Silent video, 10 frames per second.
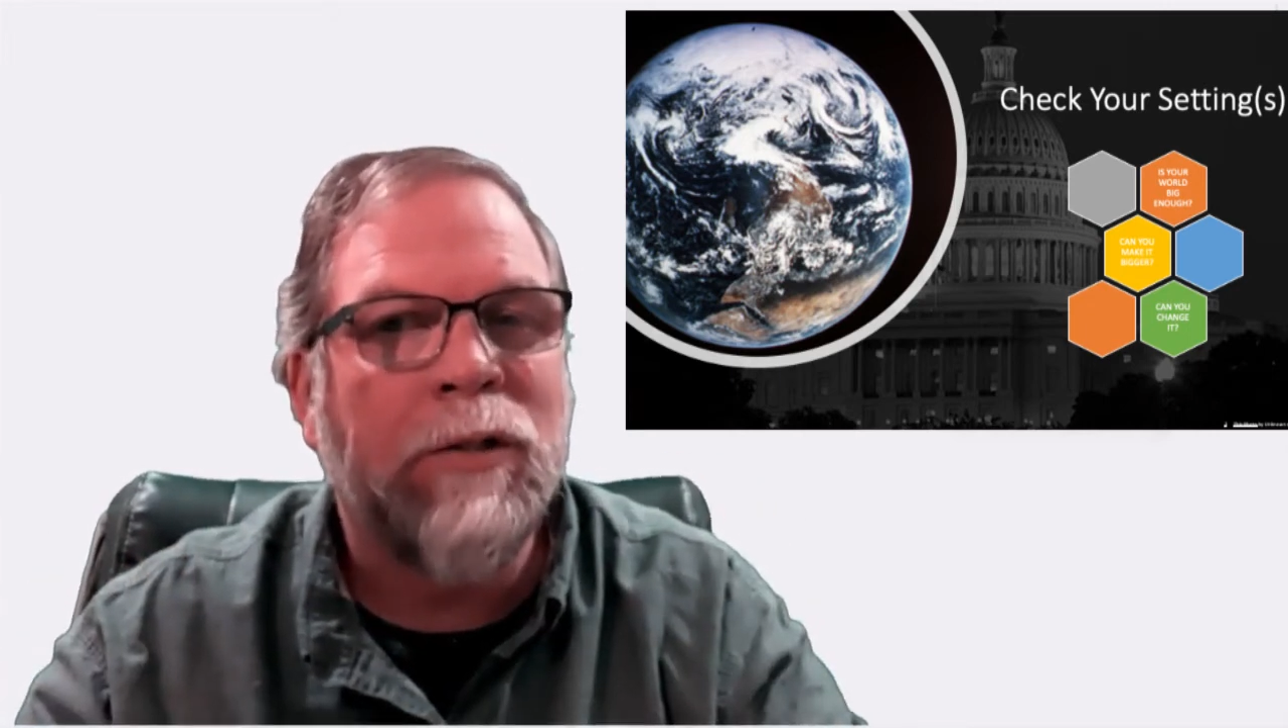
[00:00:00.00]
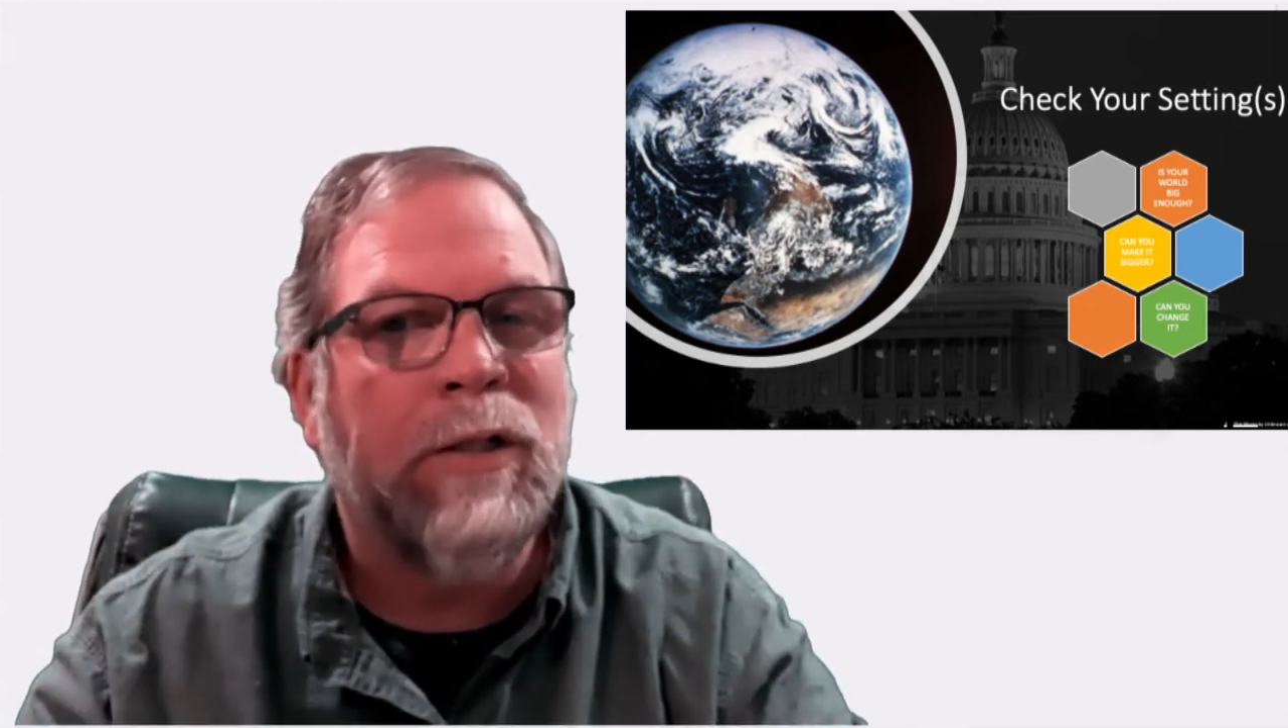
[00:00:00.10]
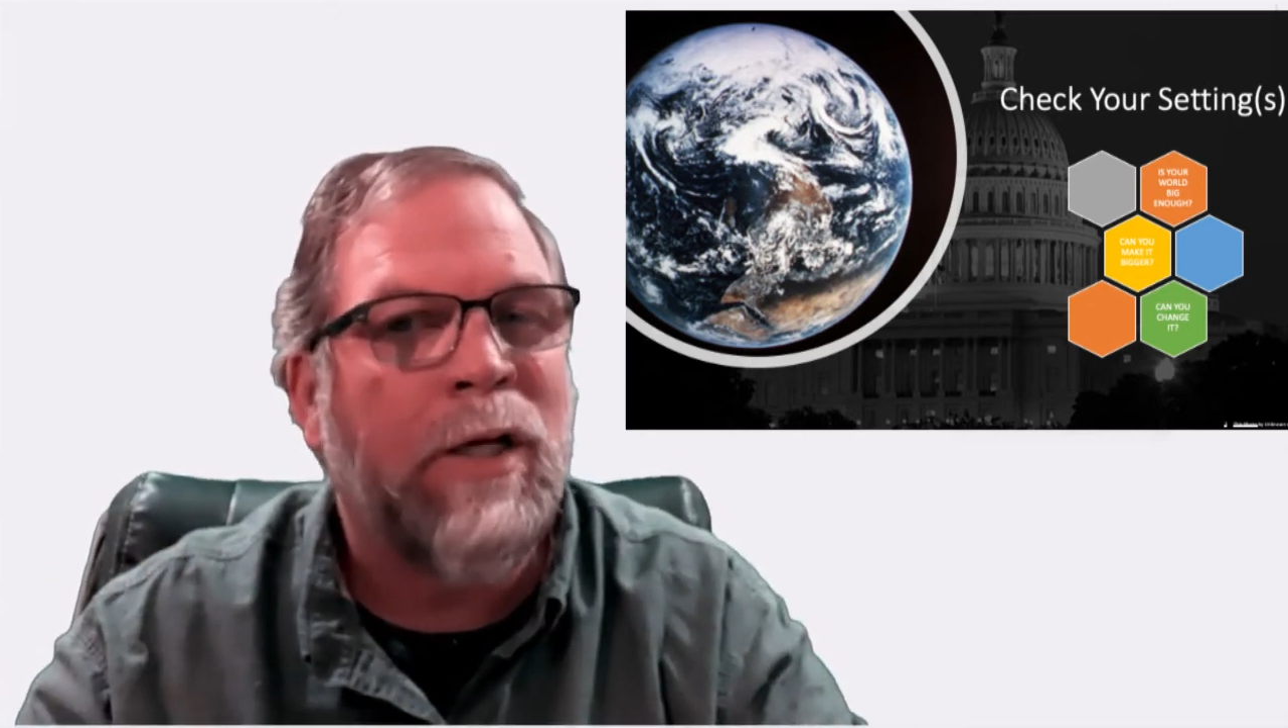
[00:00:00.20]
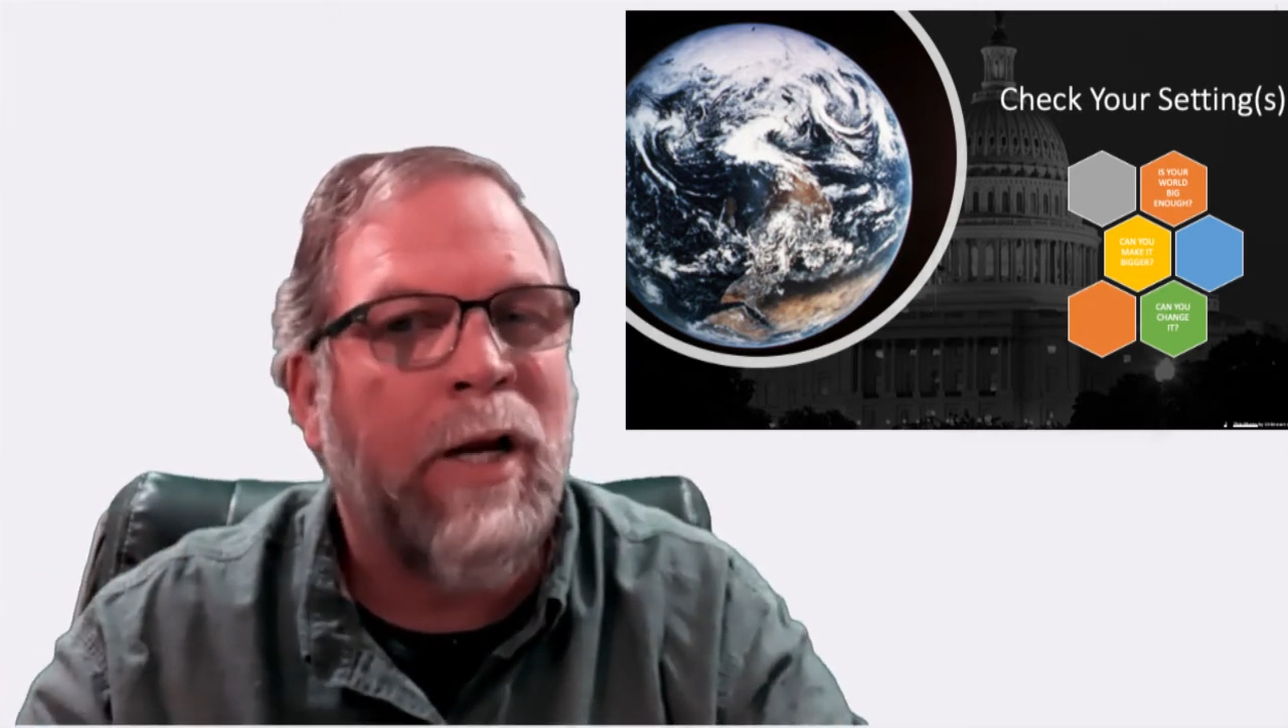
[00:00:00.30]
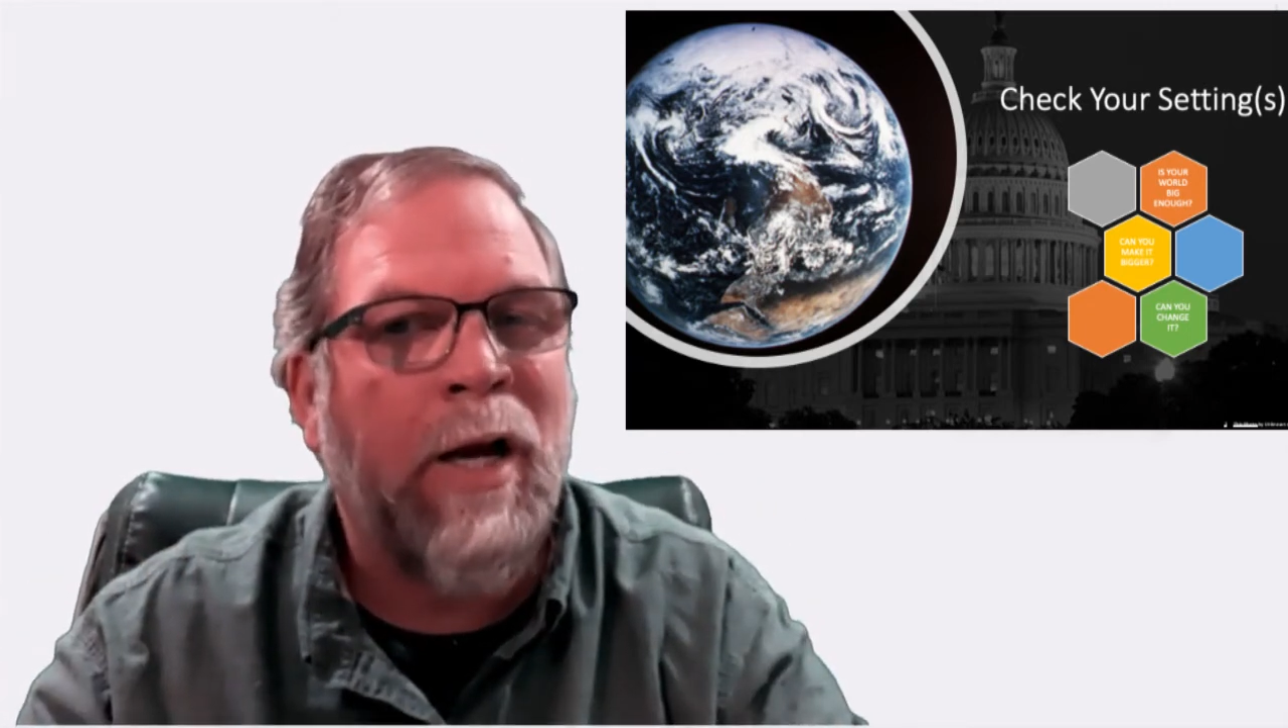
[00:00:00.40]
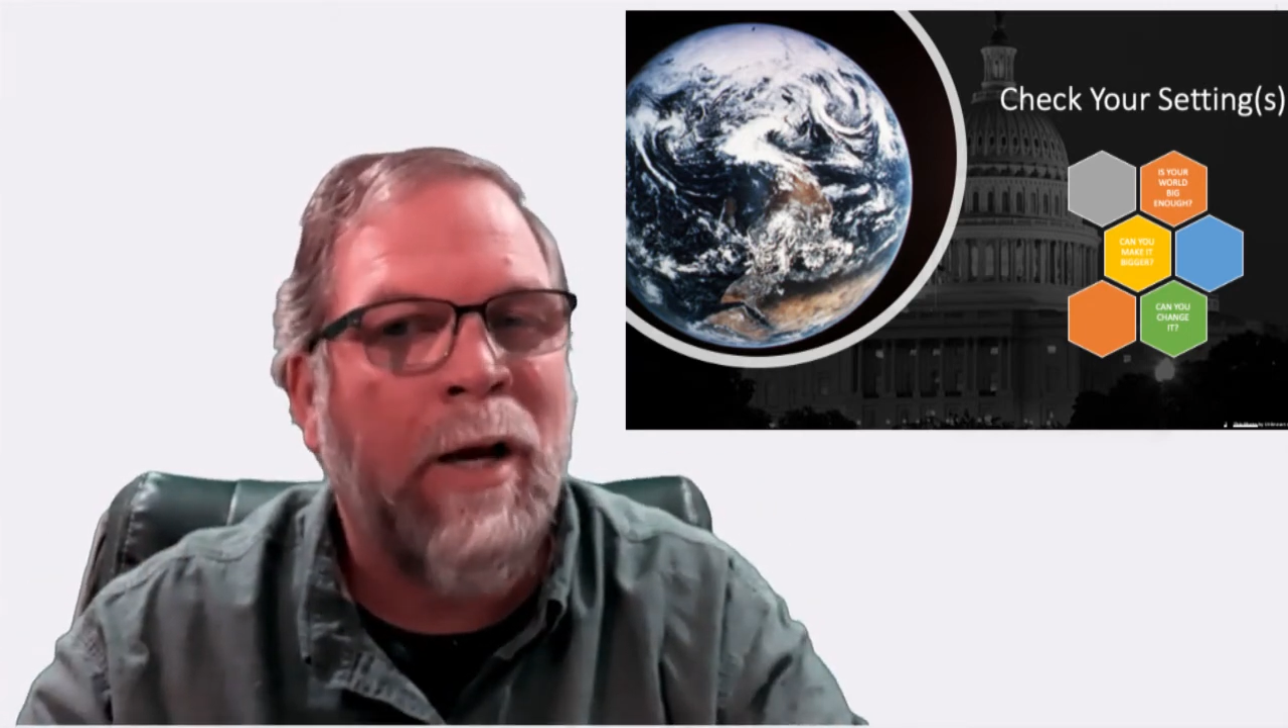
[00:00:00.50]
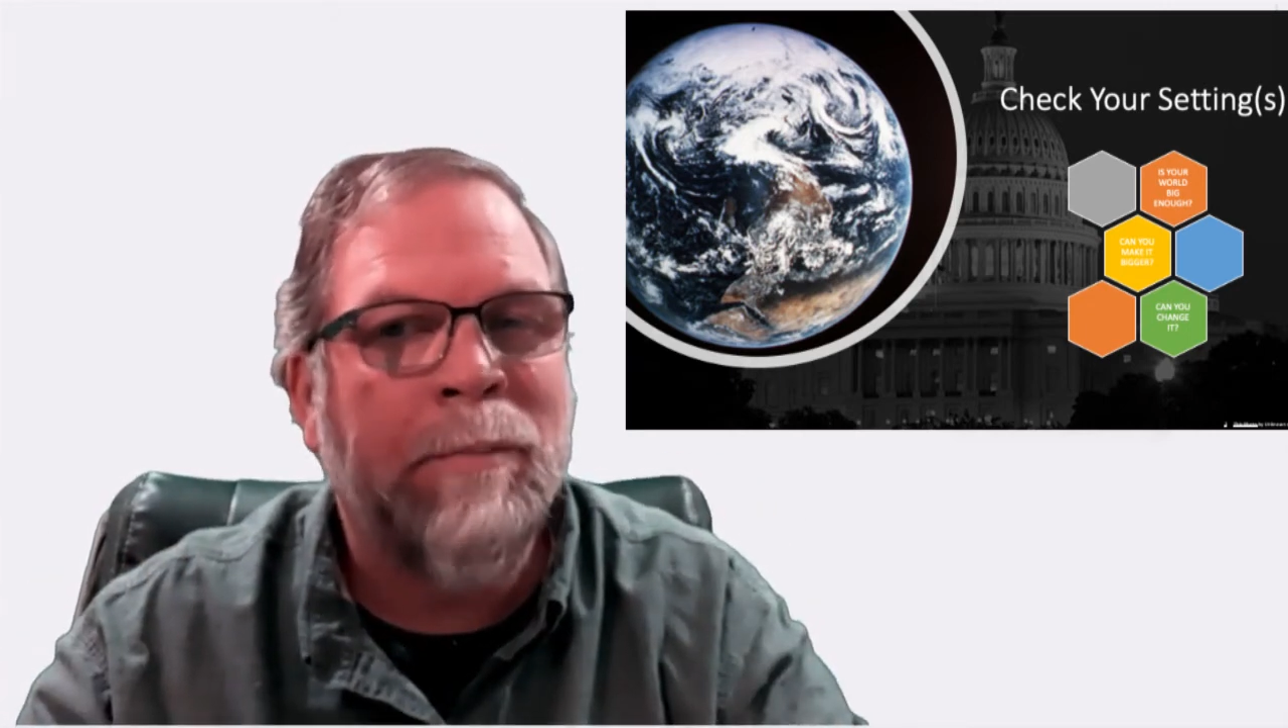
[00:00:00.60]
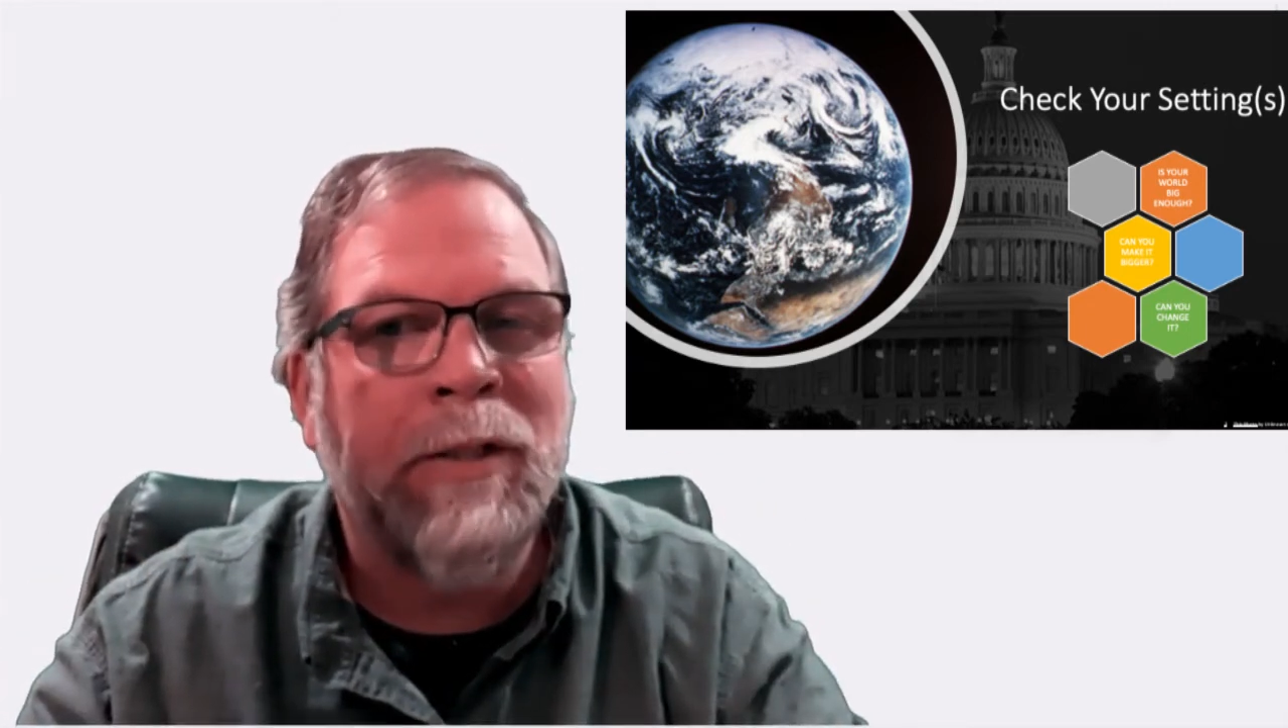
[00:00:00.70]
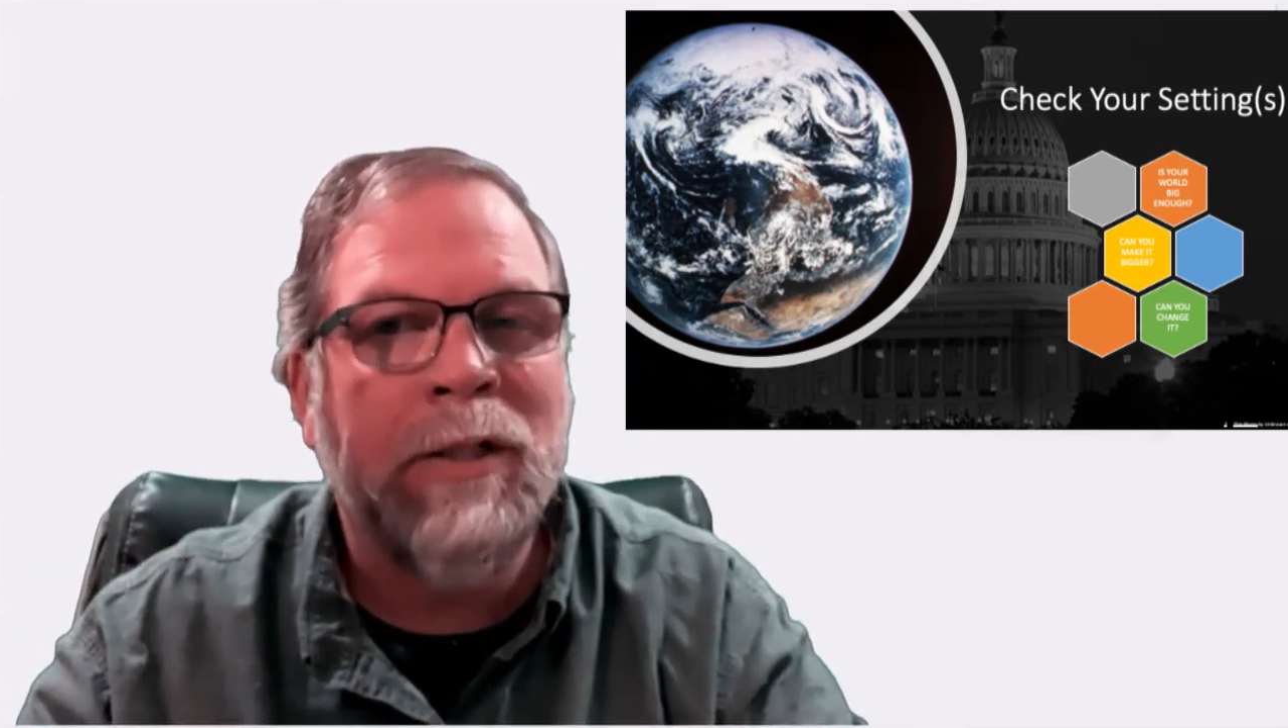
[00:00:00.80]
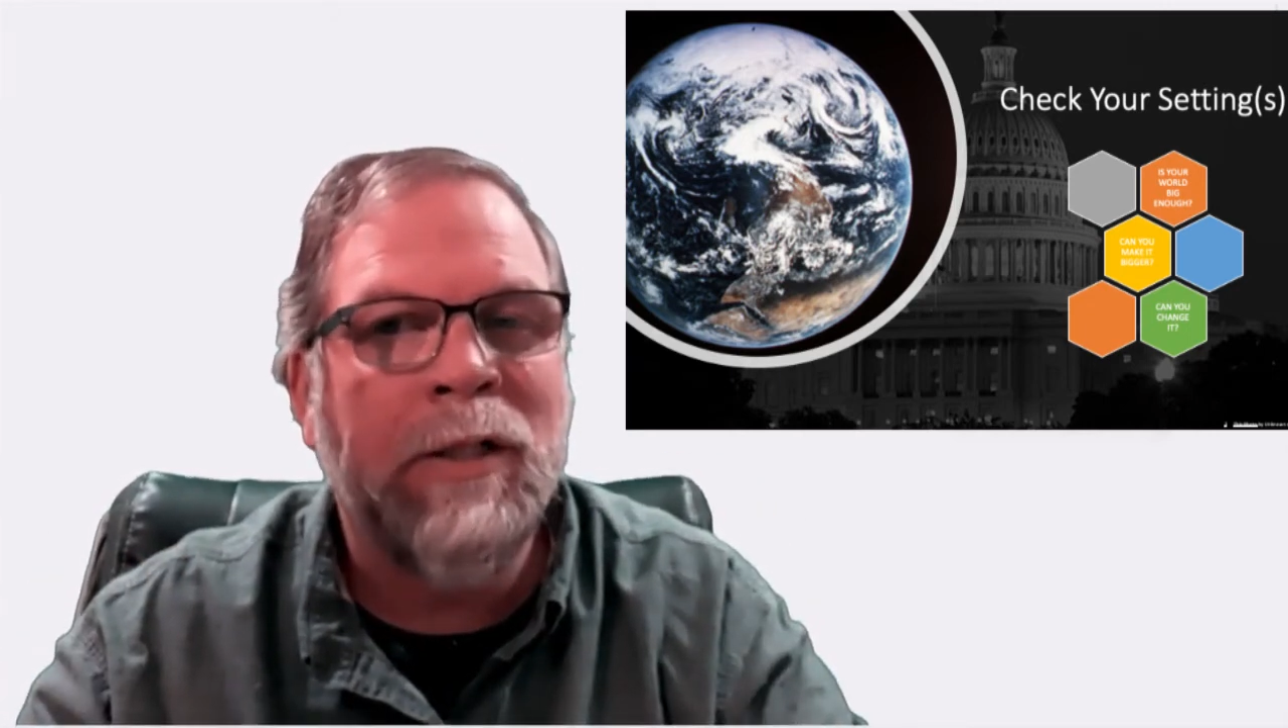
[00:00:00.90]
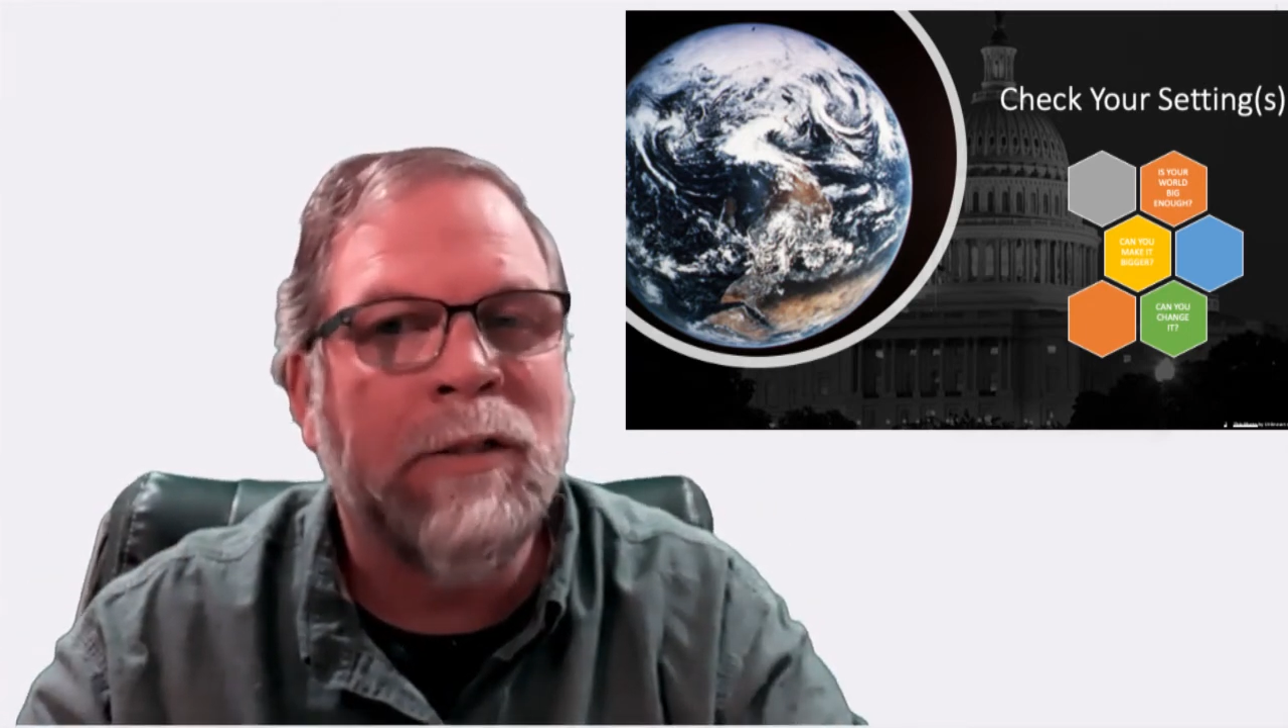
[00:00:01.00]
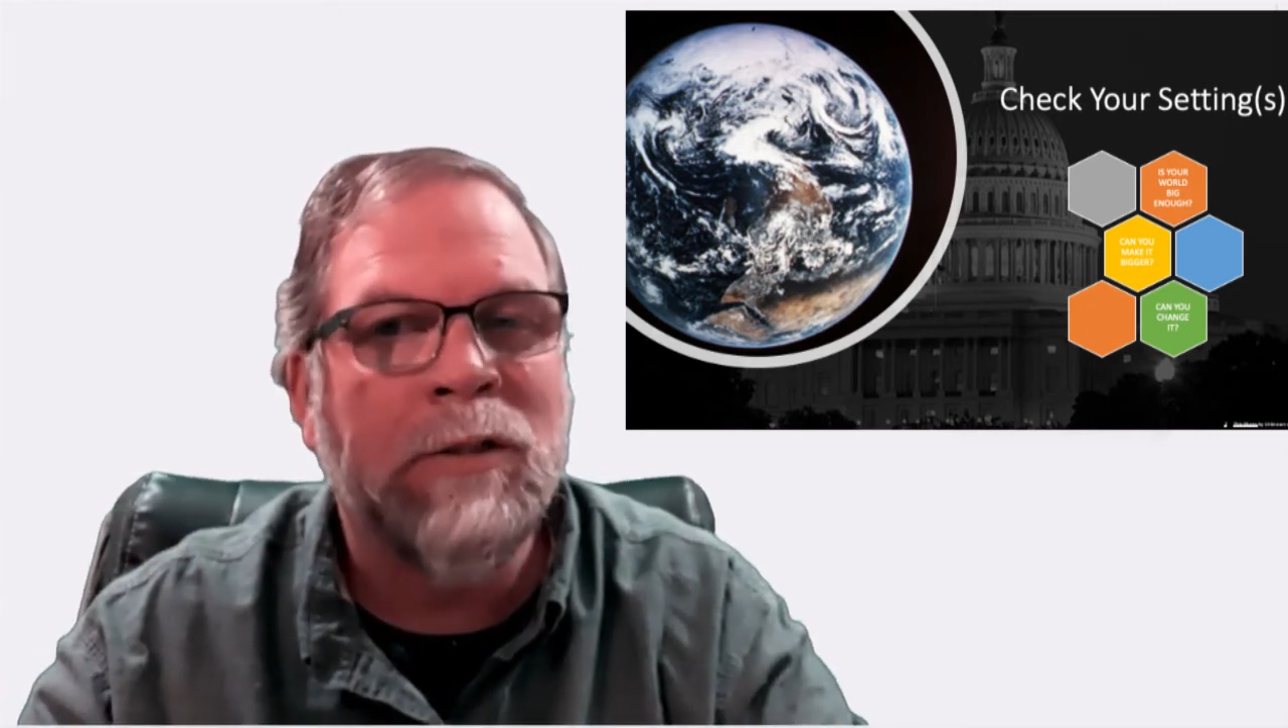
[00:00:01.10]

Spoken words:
it can happen in a